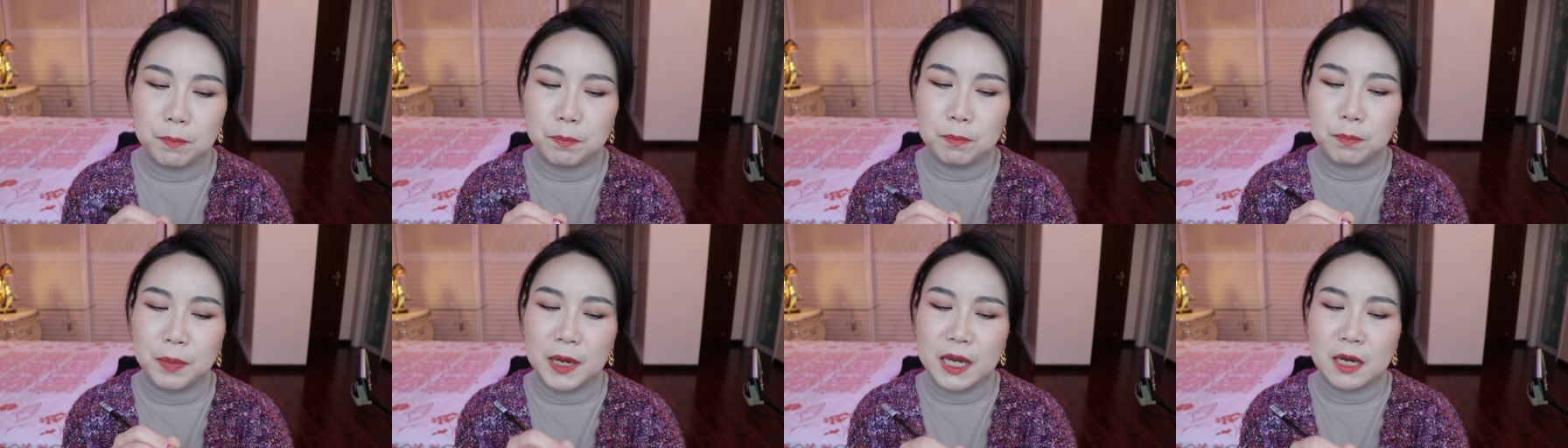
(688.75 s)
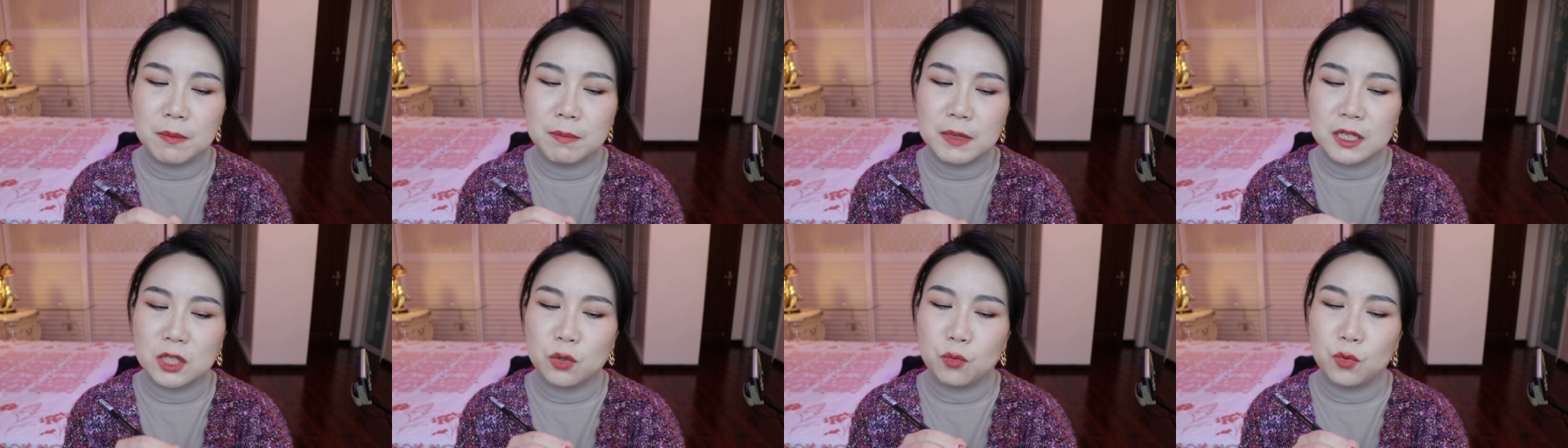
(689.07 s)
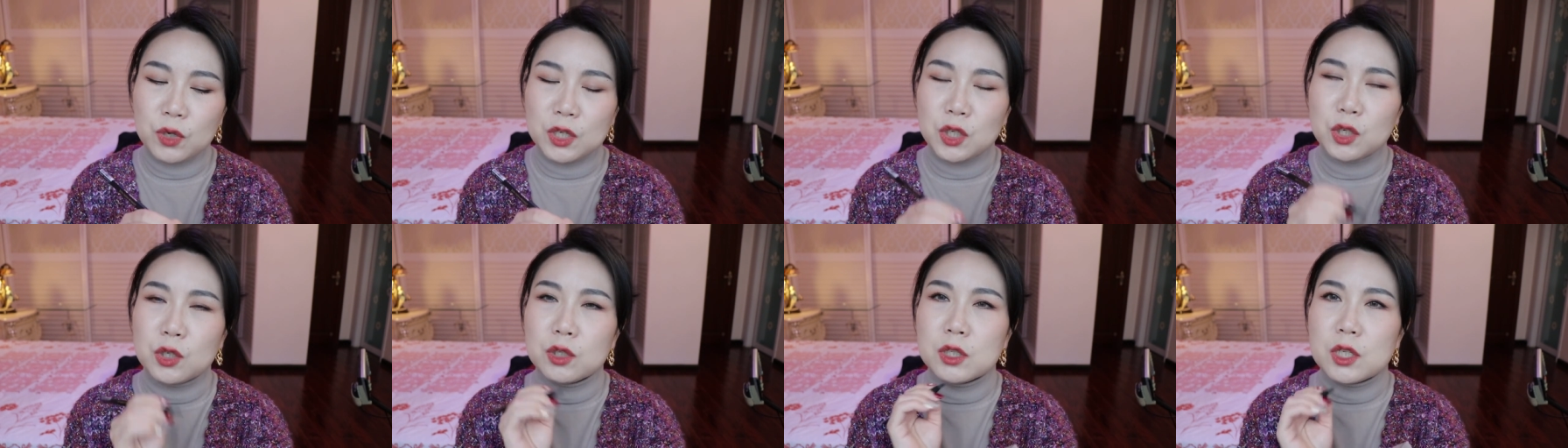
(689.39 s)
pigment
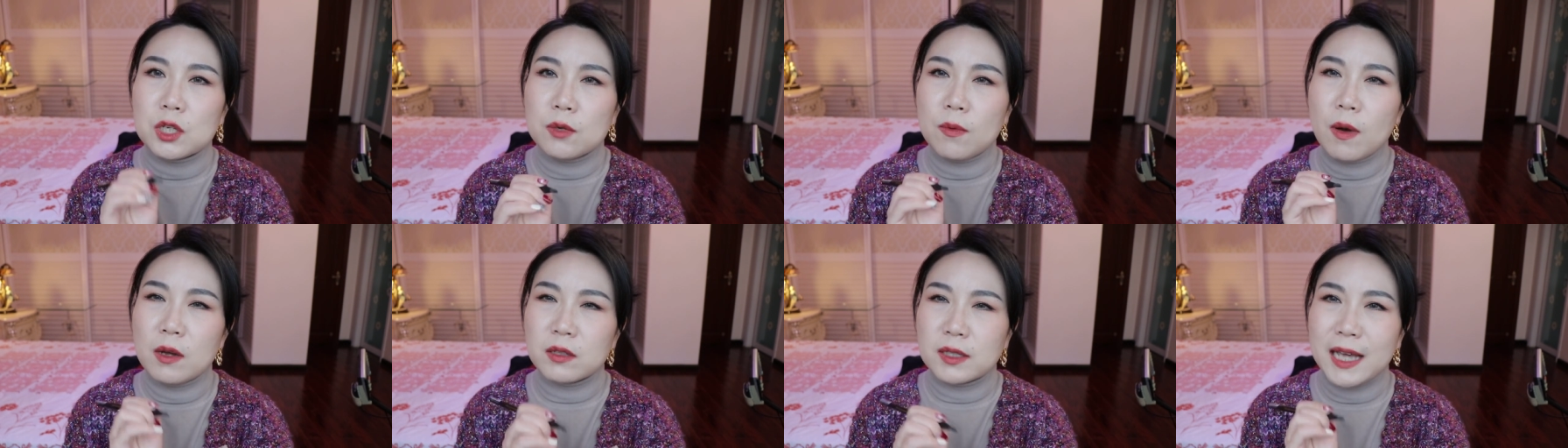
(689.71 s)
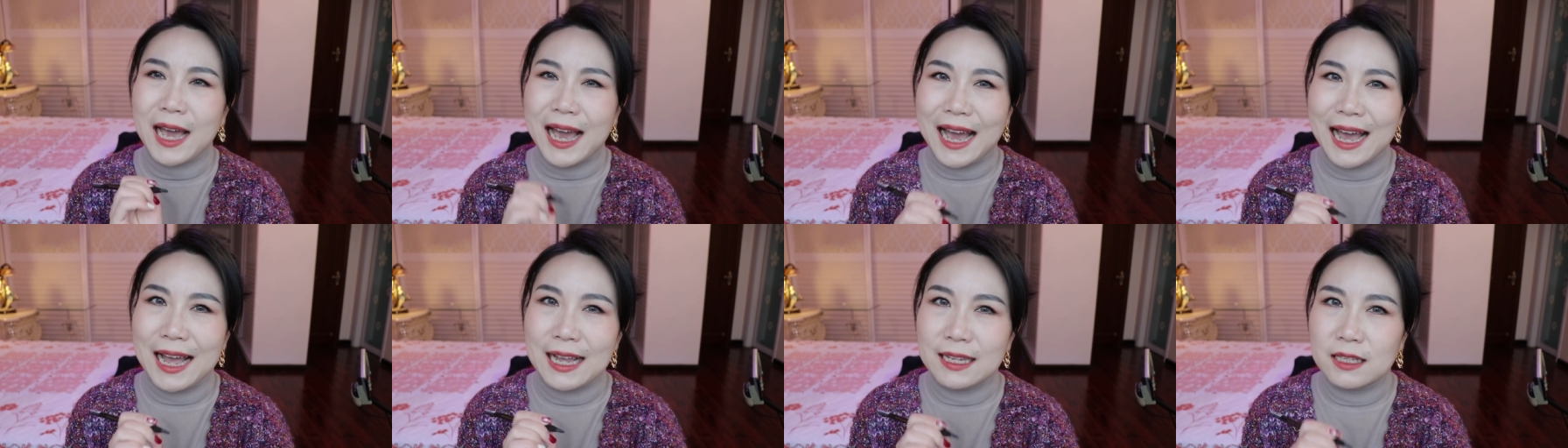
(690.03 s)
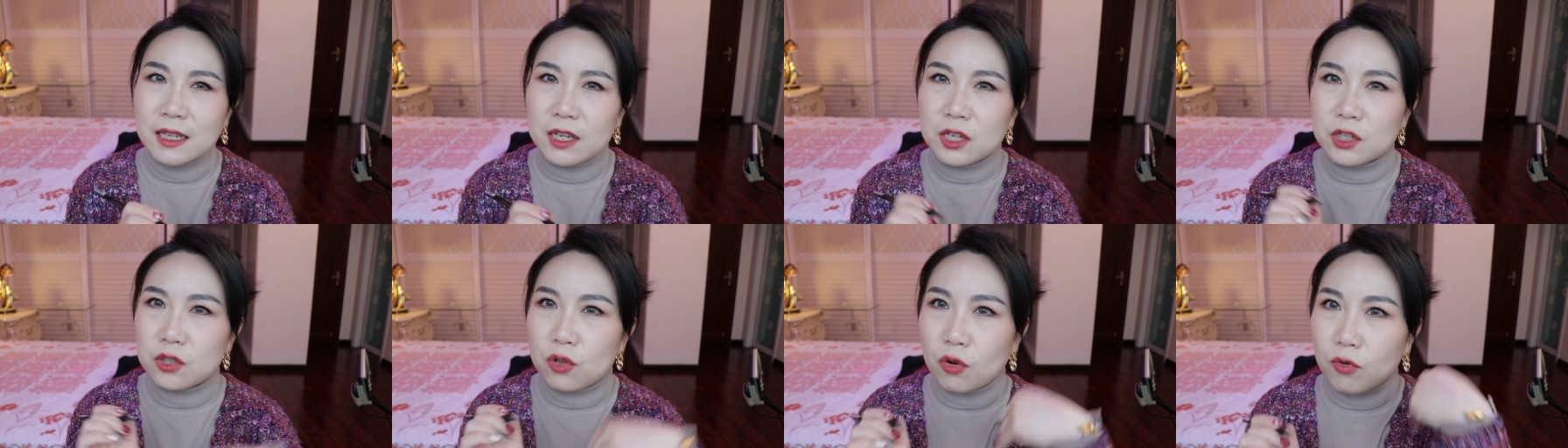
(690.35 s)
when you do on the hand
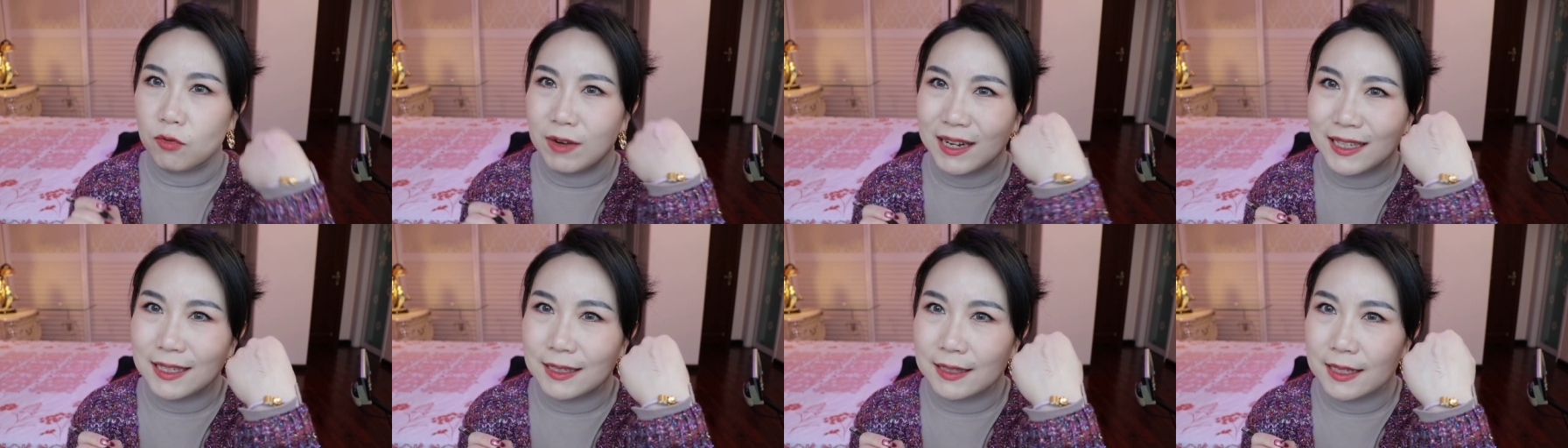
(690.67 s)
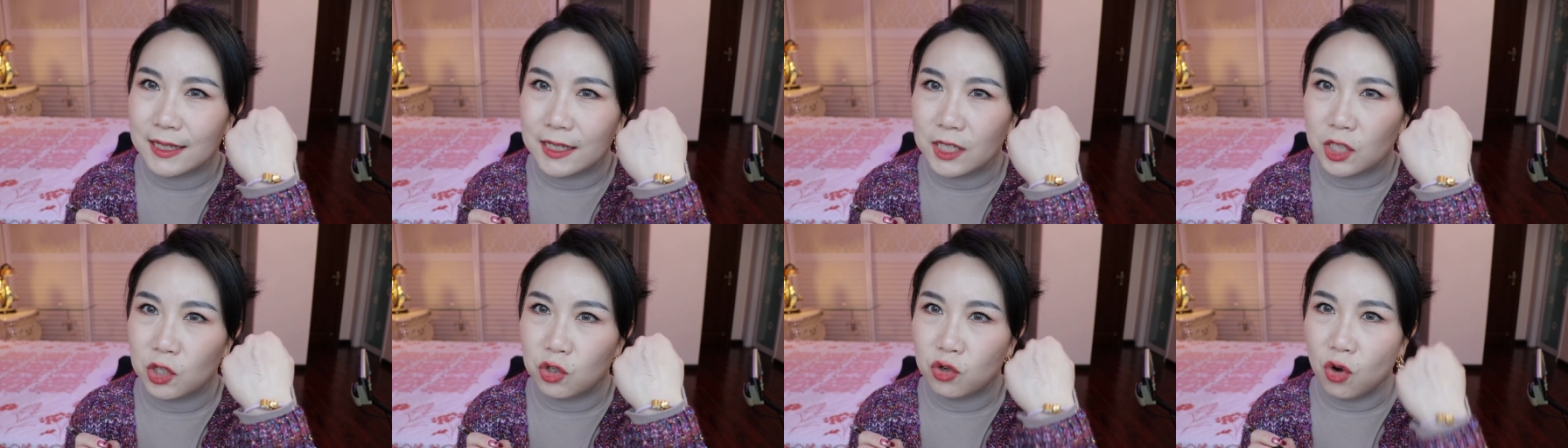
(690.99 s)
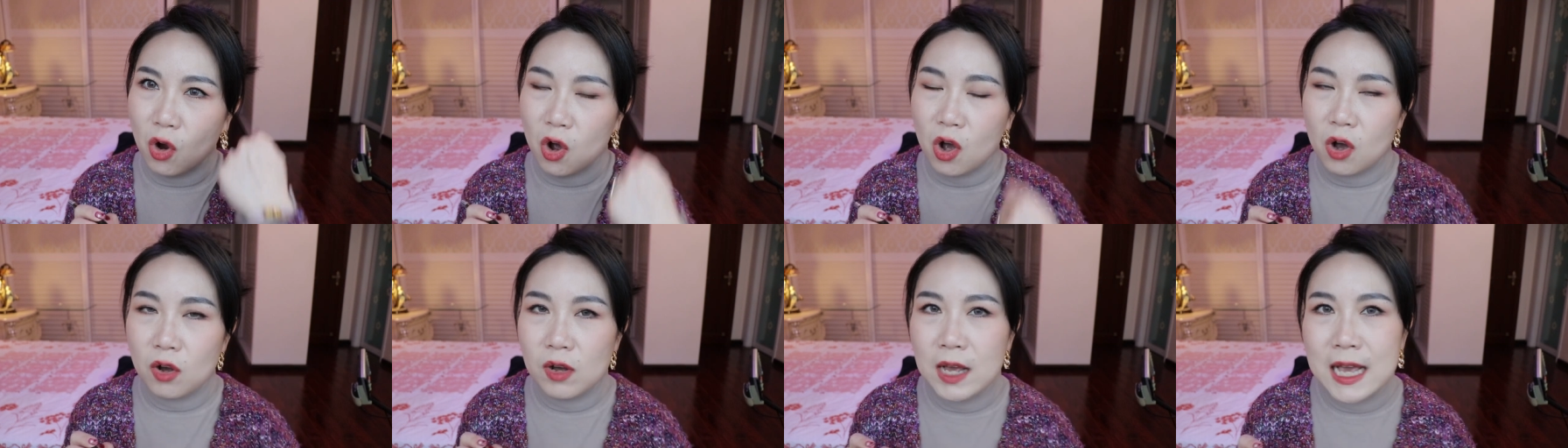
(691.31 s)
is already this
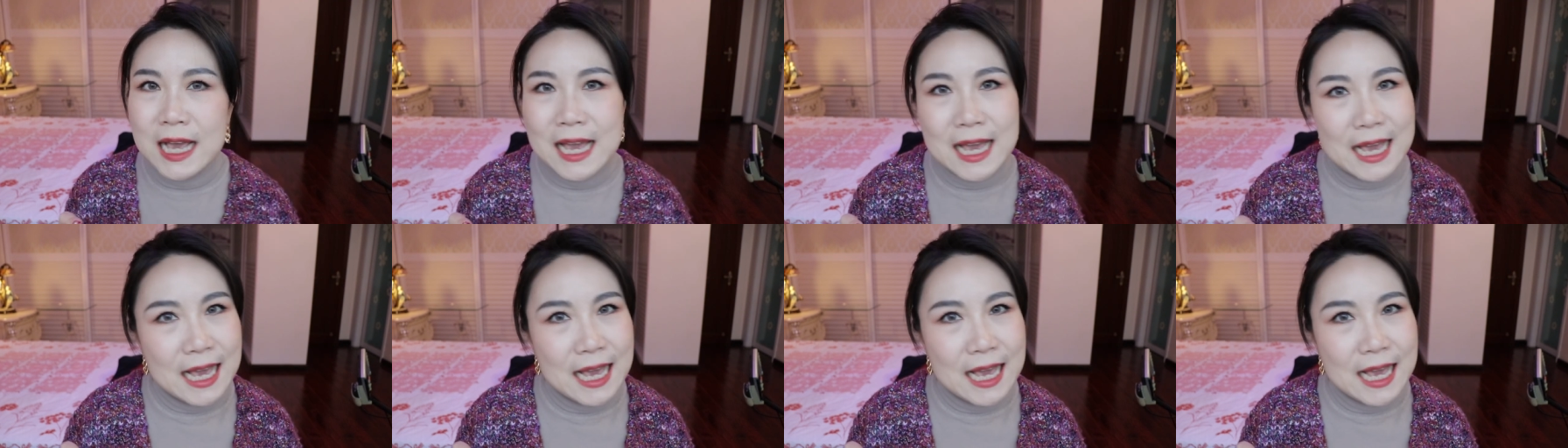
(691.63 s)
strong?